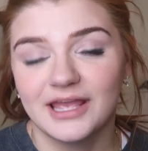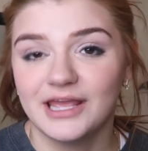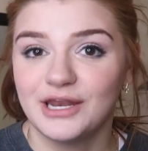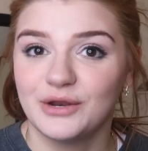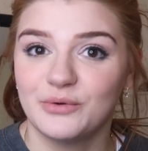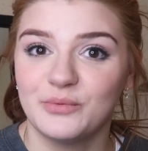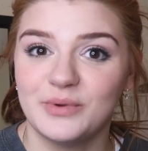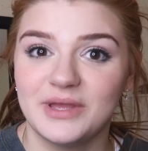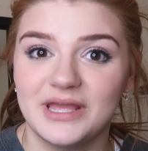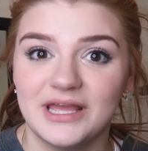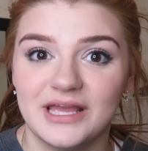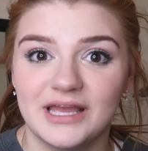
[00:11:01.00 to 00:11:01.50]
in
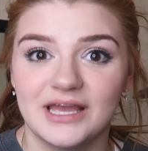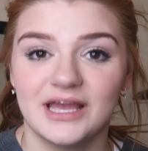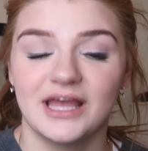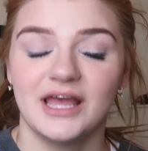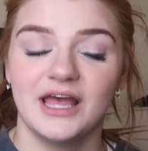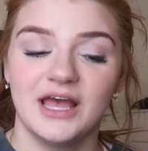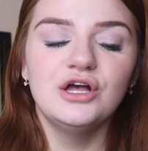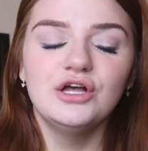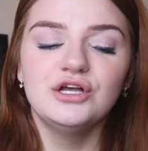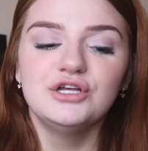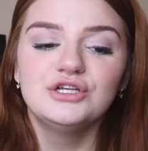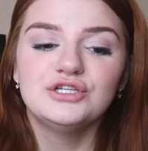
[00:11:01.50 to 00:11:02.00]
a
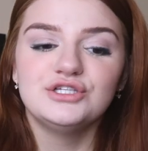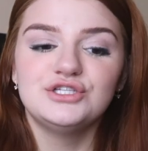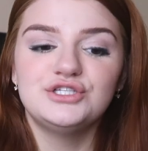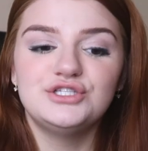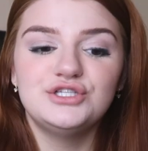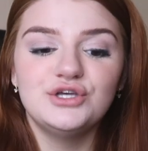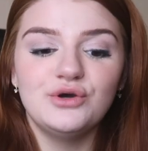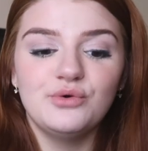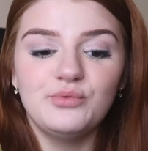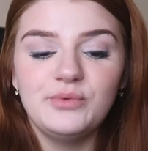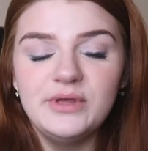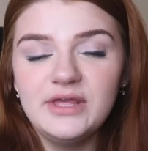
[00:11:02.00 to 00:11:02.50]
week.
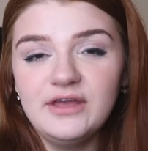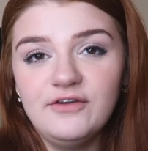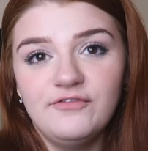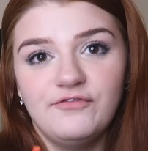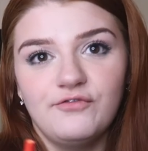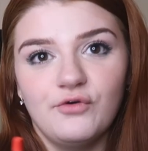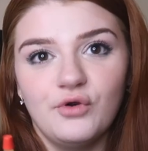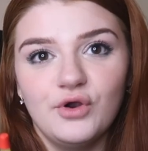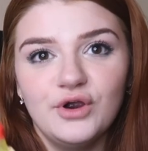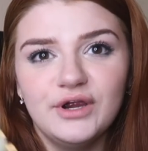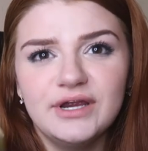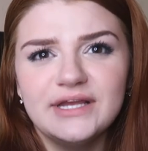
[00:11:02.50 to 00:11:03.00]
So week
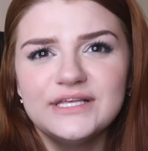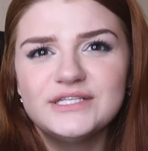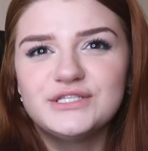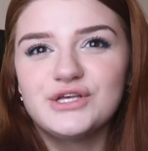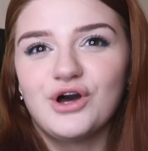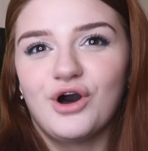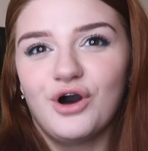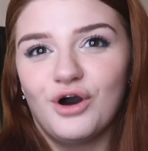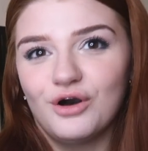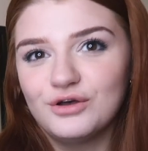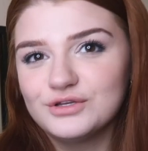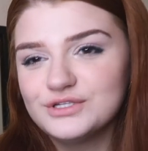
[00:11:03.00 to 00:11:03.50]
4 is
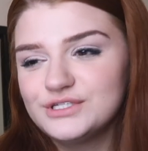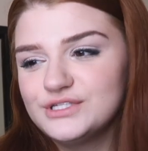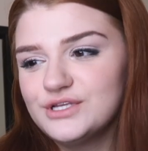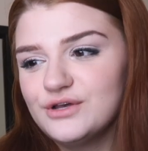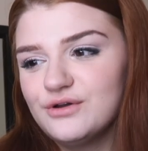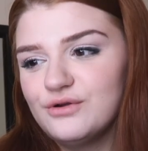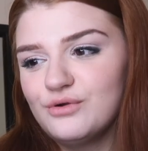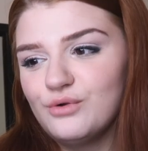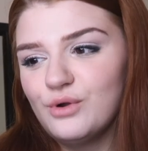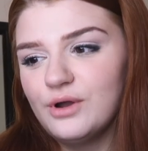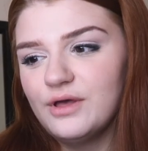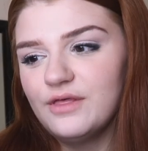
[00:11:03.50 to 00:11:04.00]

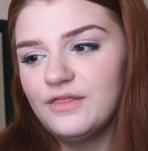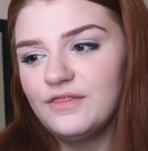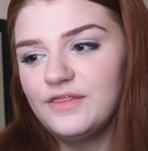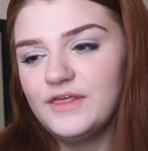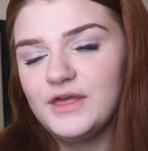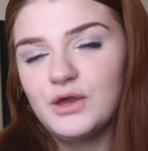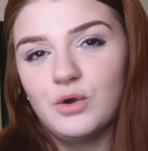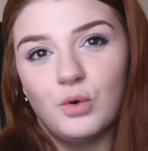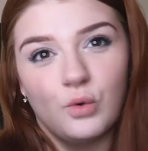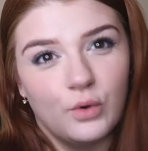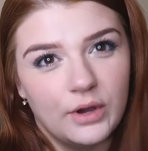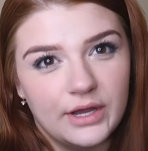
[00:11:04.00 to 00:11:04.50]
also
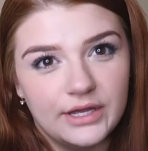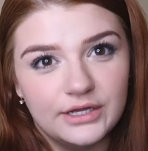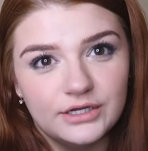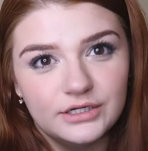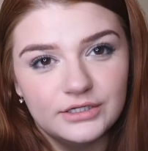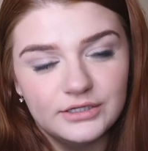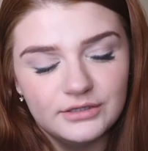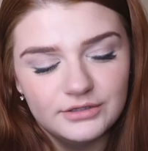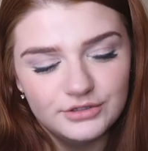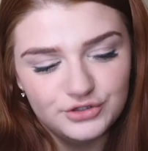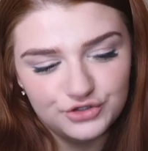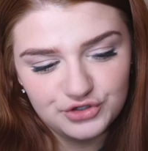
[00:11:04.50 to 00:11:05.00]
the
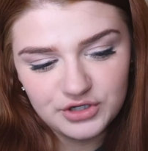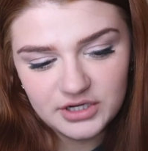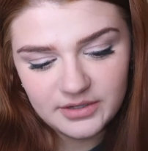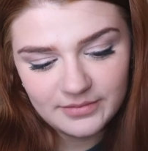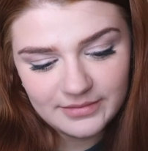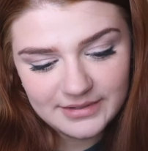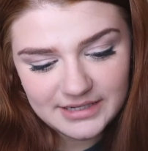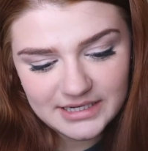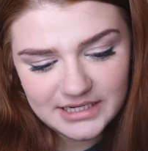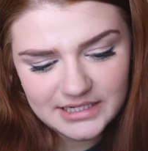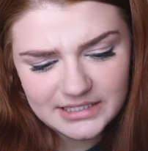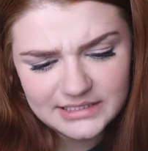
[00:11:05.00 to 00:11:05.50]
oil
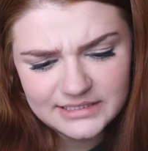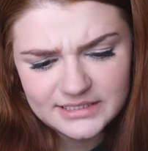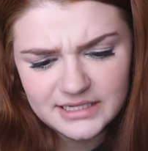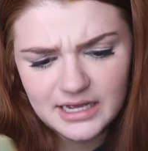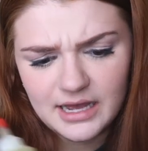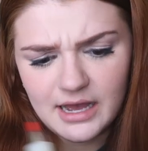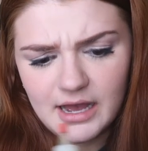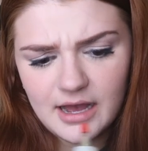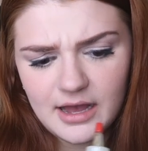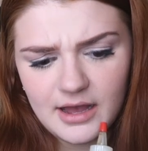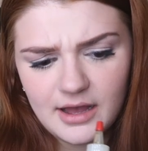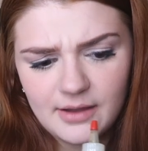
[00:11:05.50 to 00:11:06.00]
treatment.
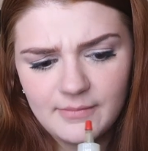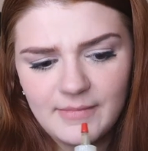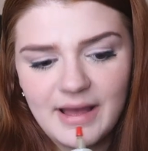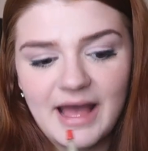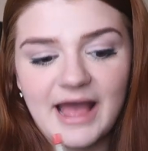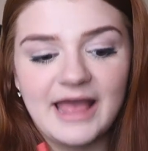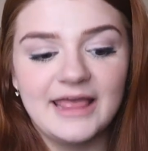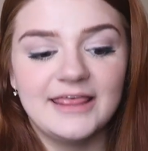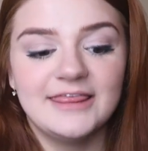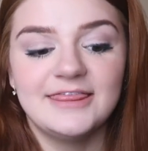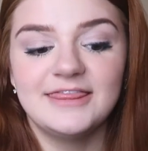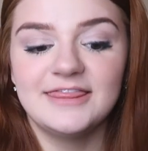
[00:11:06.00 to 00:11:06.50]

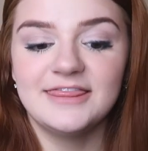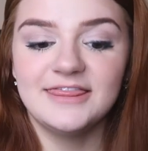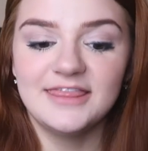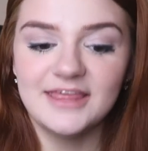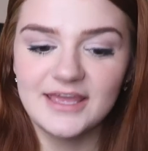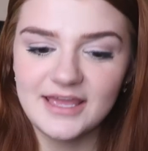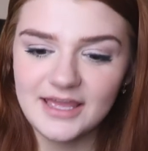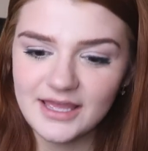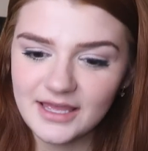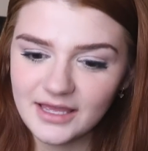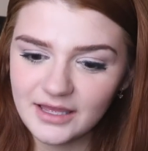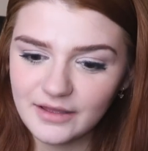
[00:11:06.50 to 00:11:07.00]
I
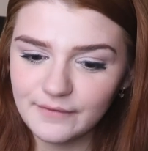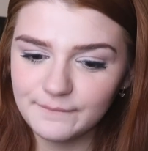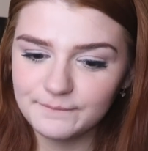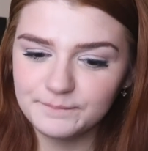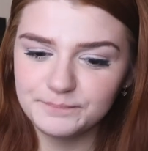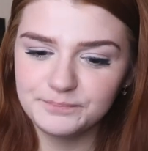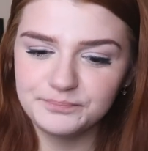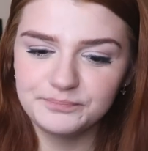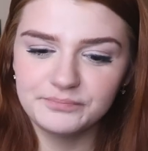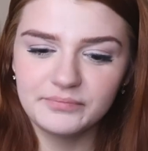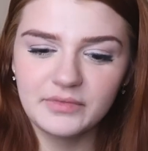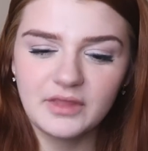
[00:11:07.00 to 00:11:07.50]
think
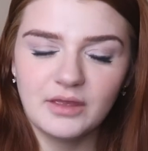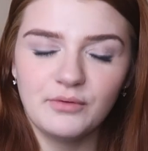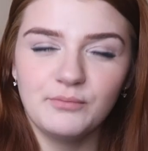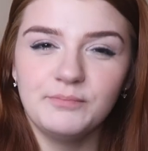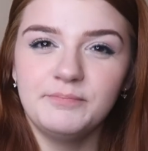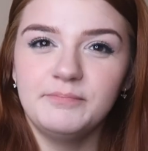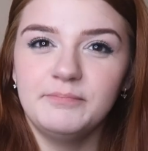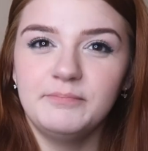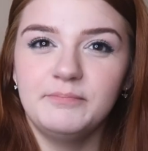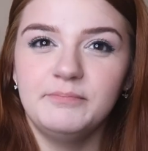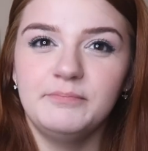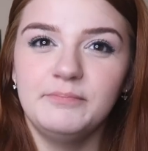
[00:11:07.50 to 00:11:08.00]

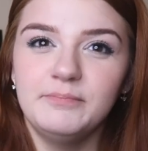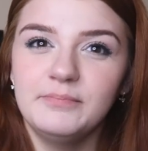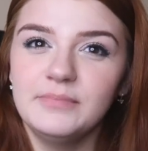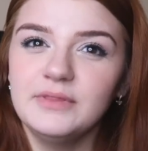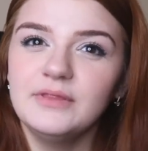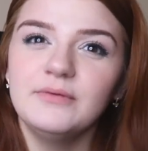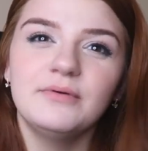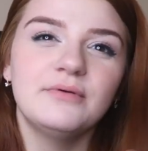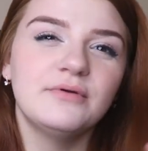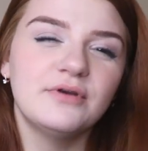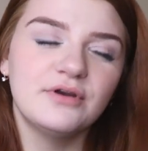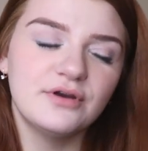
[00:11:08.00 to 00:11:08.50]

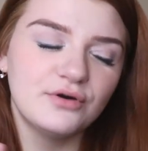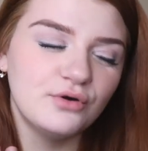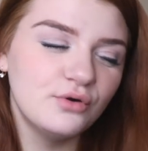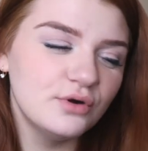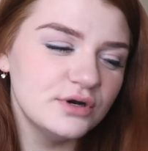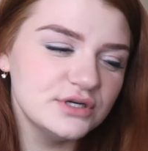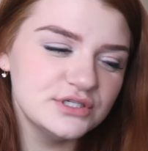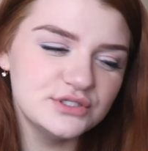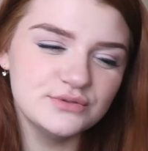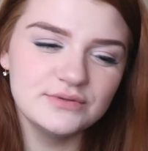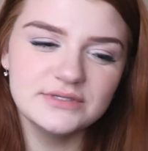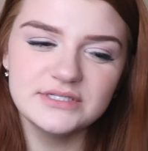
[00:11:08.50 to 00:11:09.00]
the
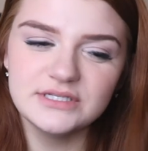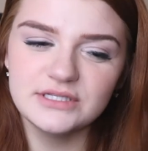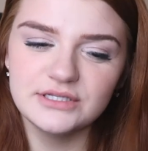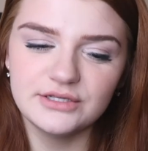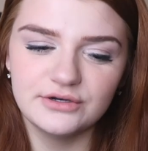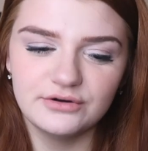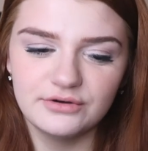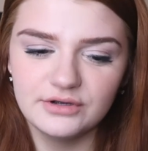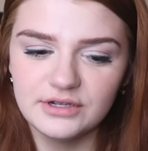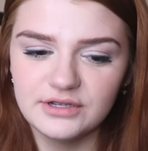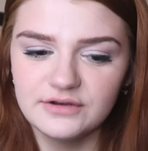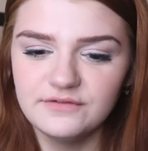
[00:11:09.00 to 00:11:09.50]
course was a
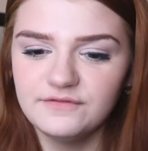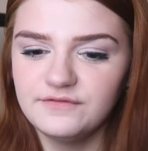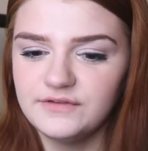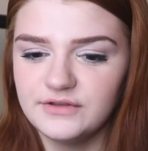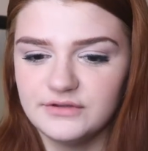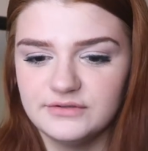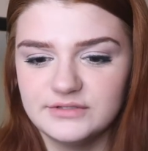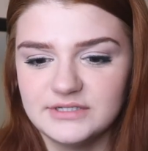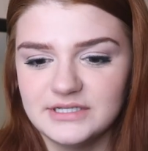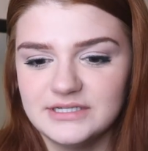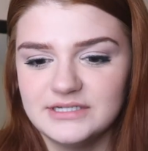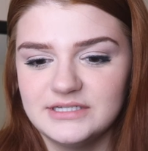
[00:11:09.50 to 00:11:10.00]
little
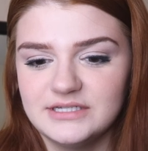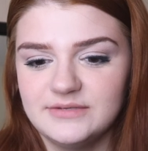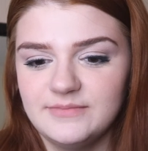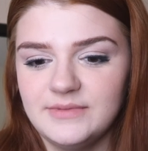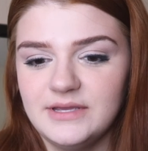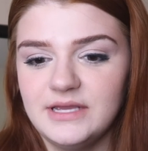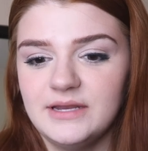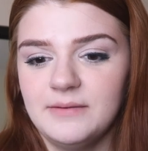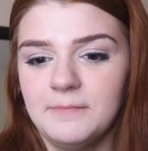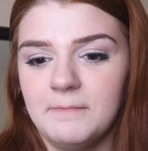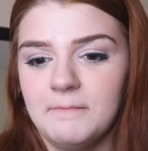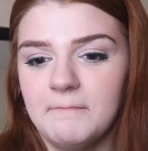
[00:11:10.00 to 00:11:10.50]
confusing to
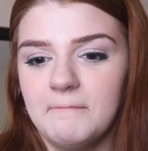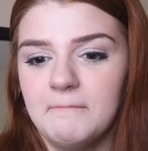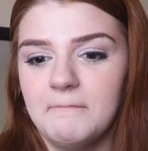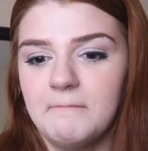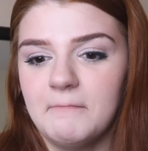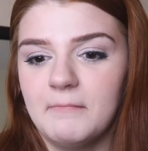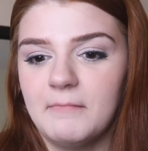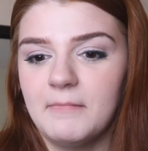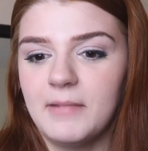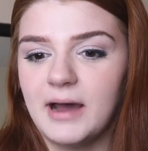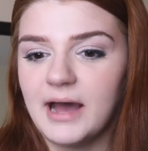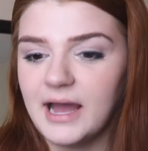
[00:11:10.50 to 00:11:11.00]
me in
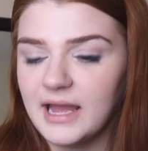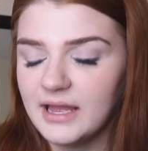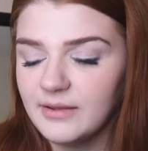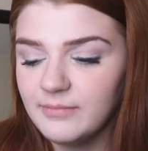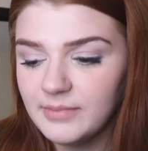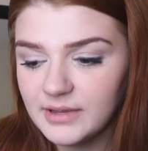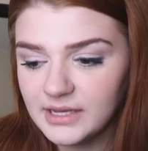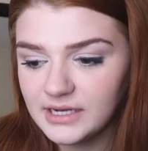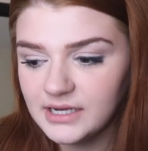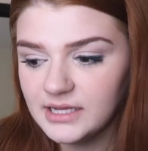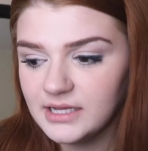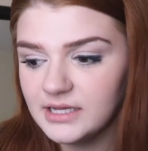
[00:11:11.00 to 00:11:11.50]
my
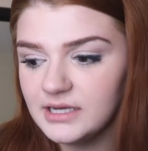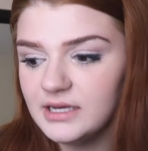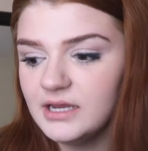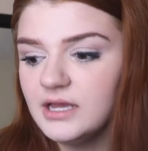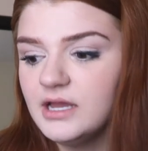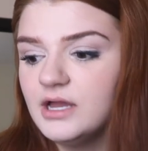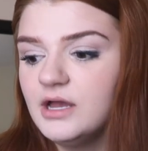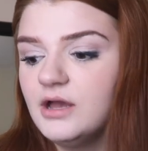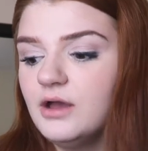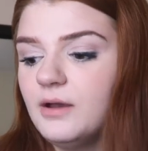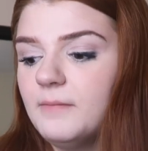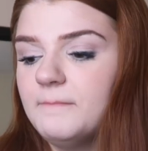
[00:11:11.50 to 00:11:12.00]
opinion,
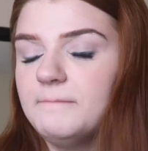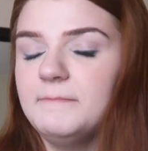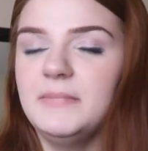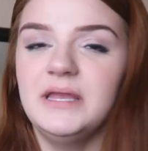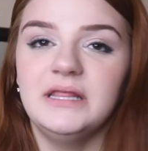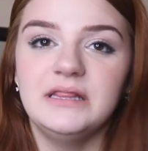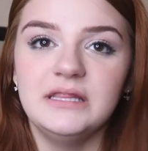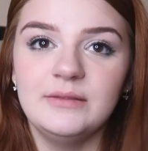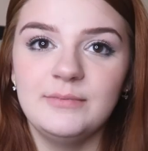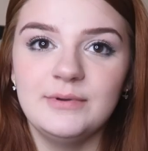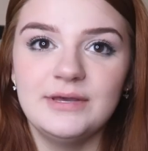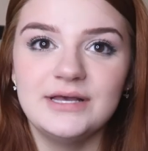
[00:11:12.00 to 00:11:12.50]

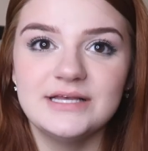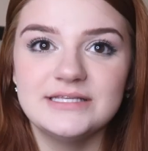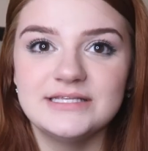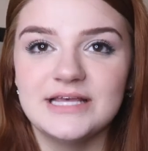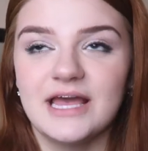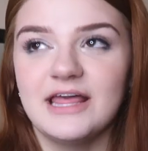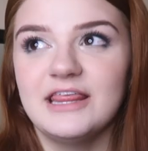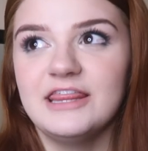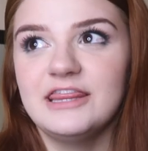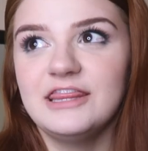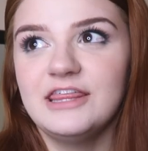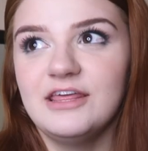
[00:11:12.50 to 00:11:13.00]
mainly because
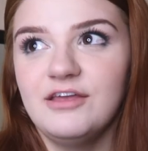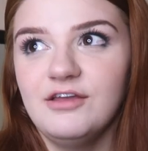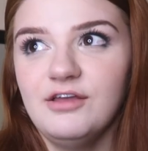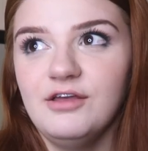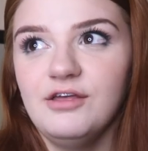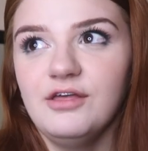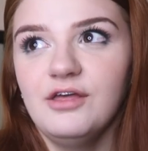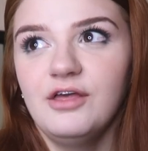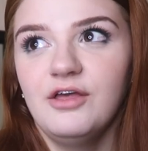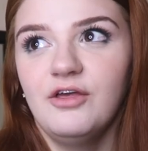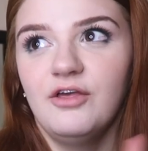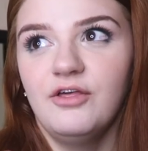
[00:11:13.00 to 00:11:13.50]
I
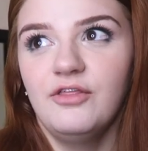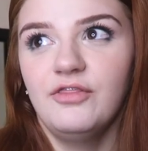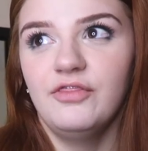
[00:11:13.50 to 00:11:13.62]
think